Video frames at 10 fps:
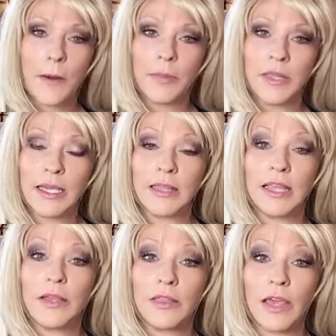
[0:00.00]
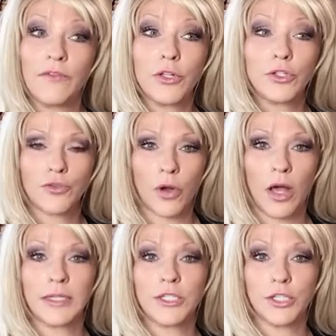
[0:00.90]
but they feel
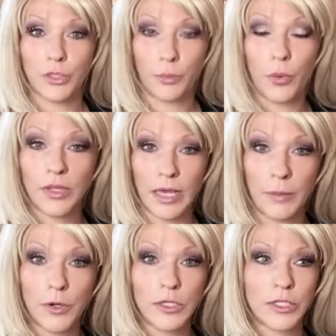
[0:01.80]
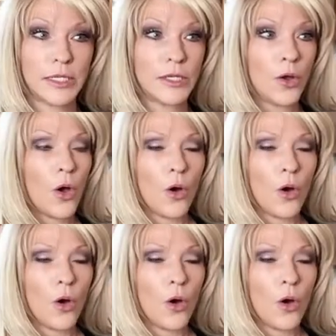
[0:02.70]
drawn to support that person,